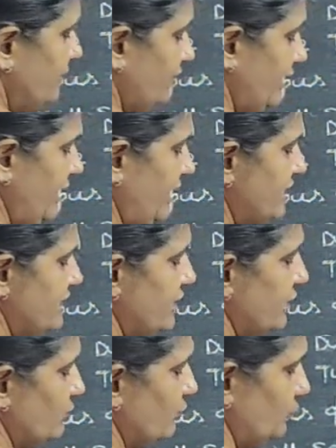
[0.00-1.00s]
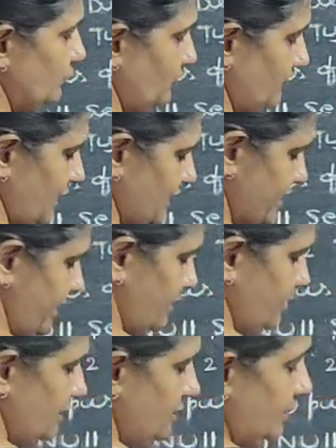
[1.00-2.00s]
Pi is equal to null
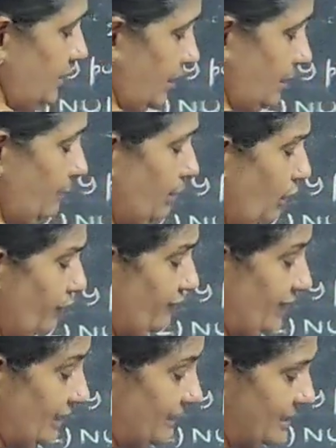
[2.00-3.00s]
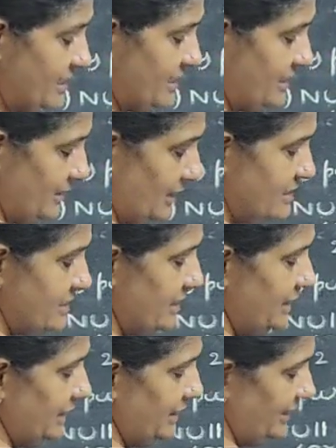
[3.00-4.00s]
set. Number of elements in null
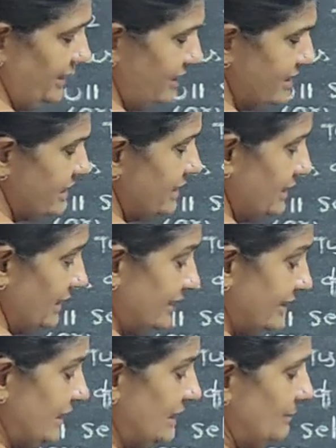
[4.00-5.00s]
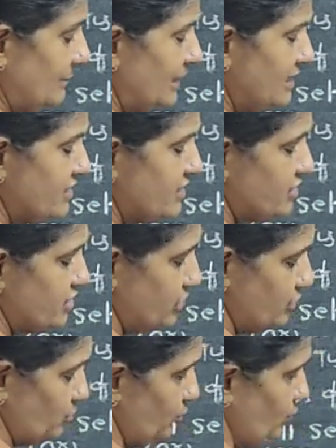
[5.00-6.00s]
set is nothing means
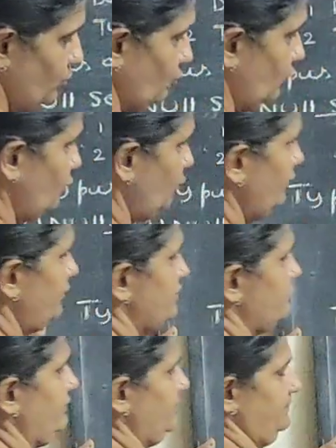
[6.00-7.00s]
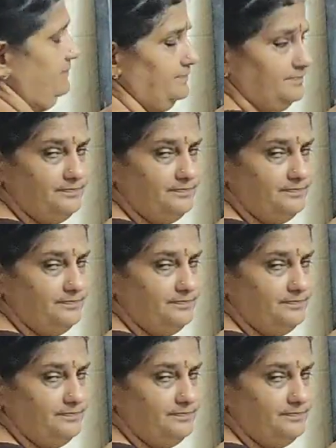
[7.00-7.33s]
0. Note down this one.